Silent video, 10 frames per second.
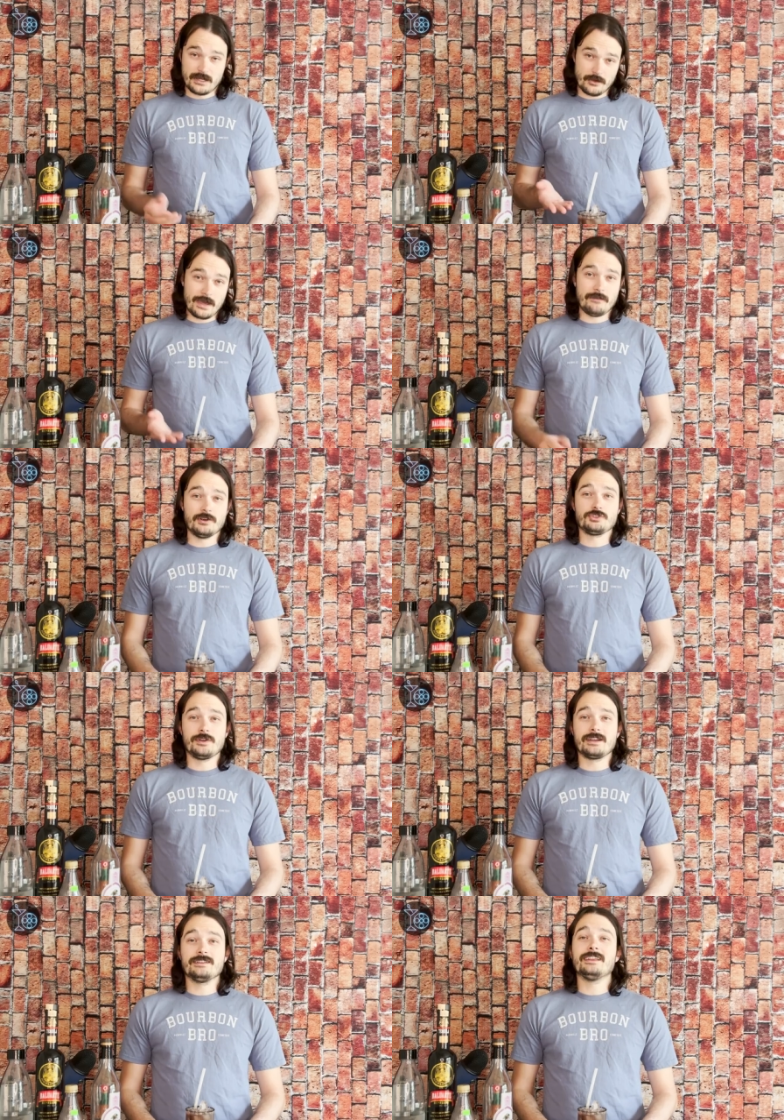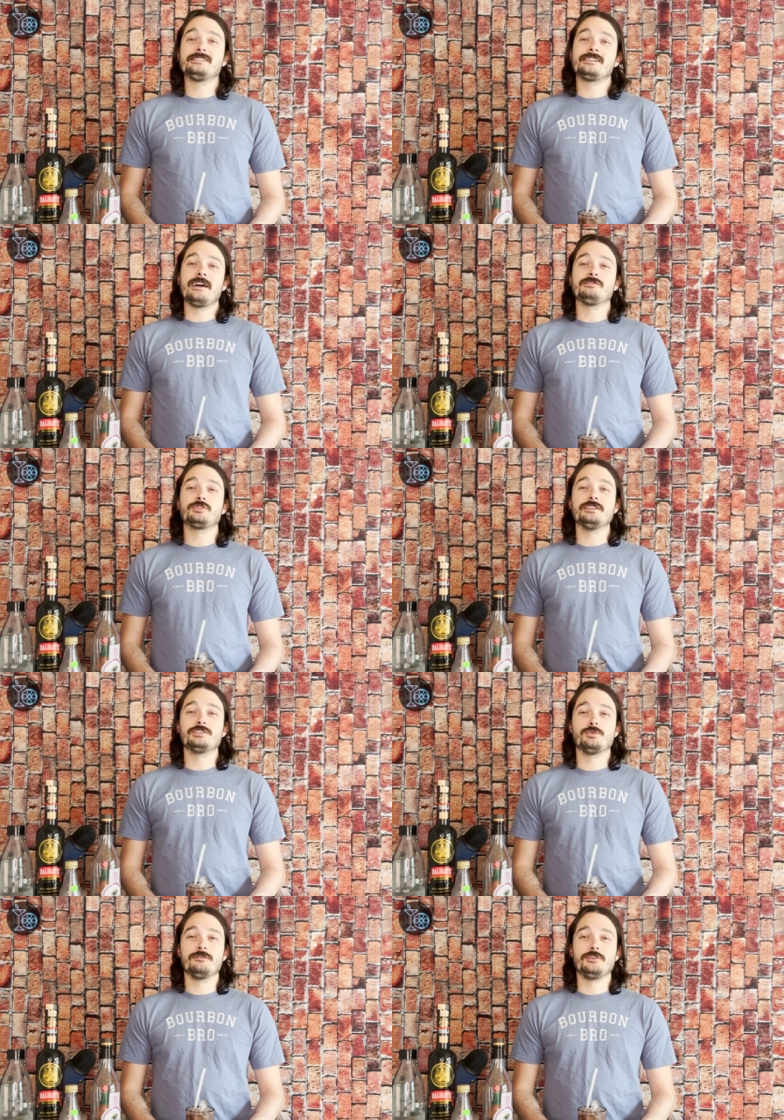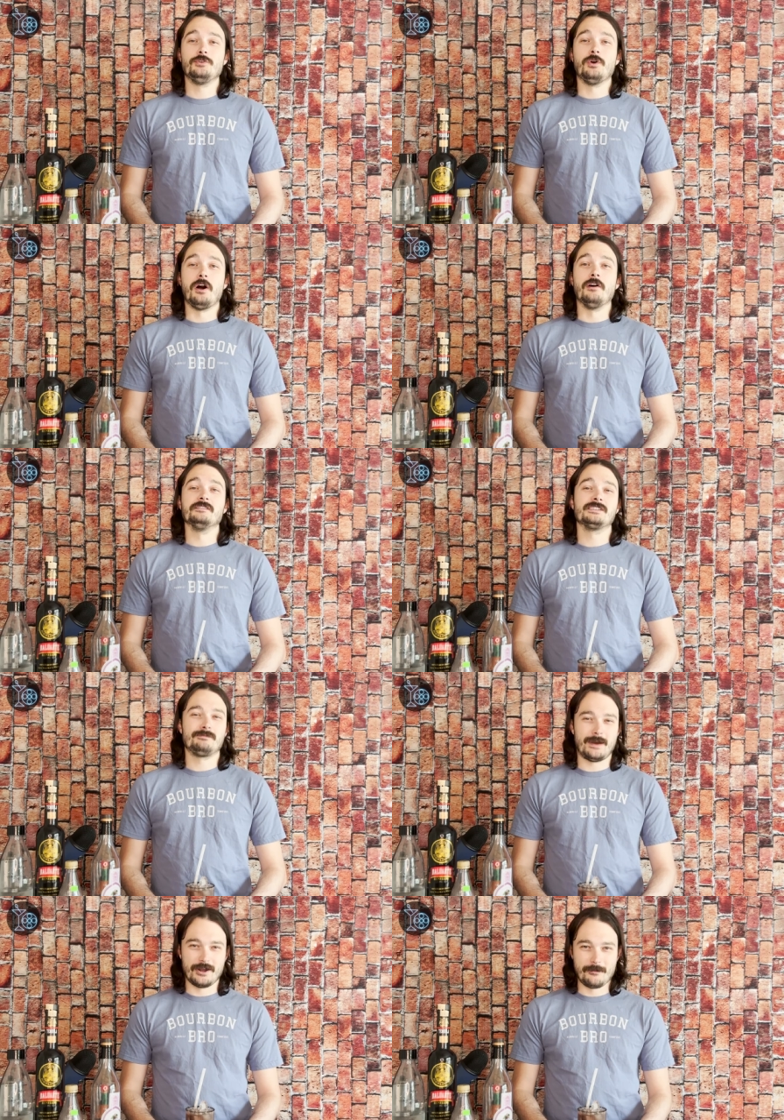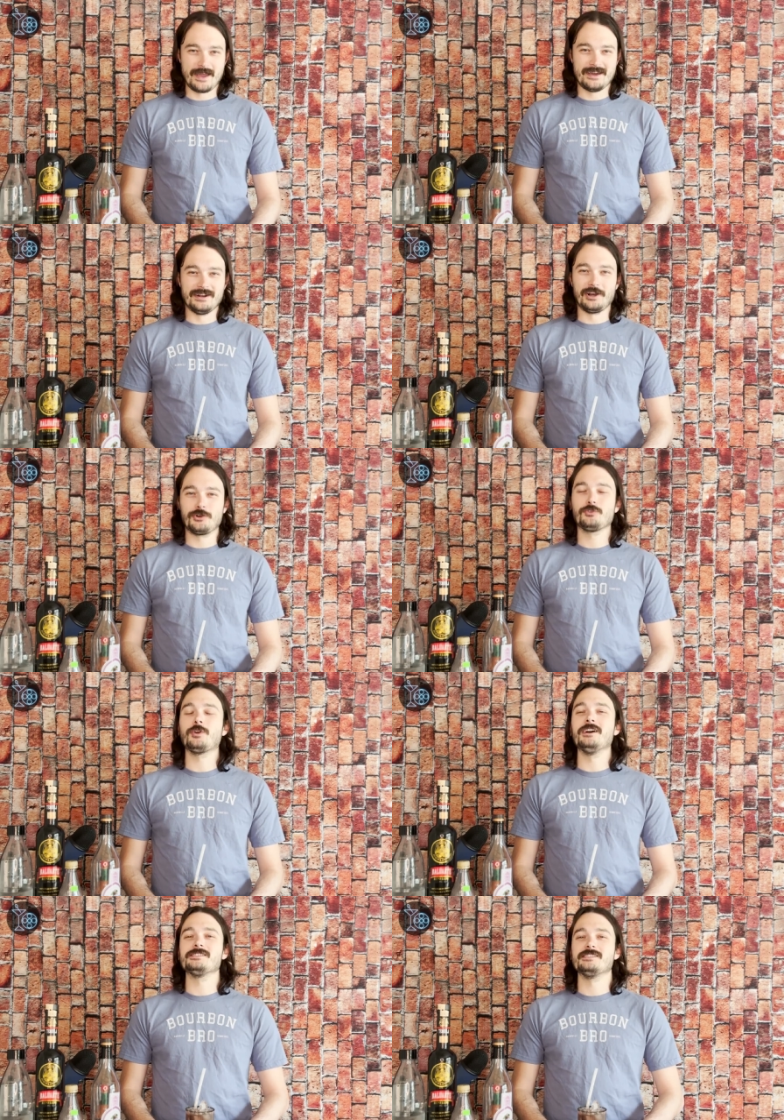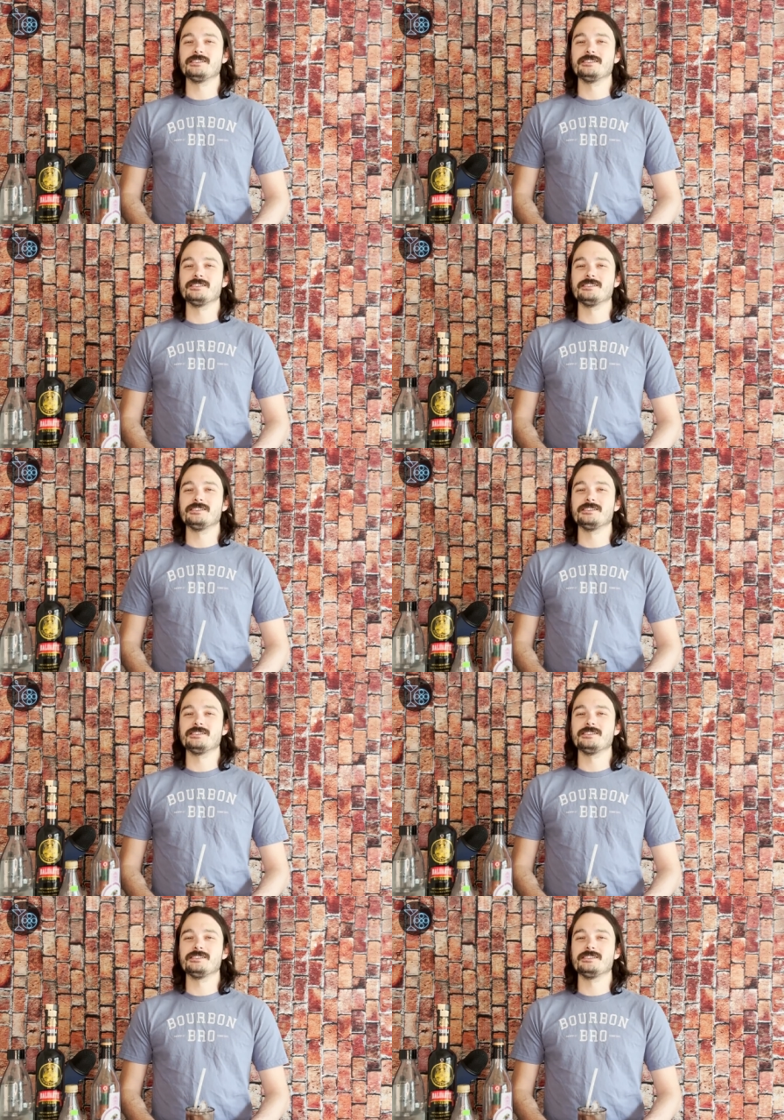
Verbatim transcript: Now that we have our drink, let's dive straight into the review of Spider-Man Across the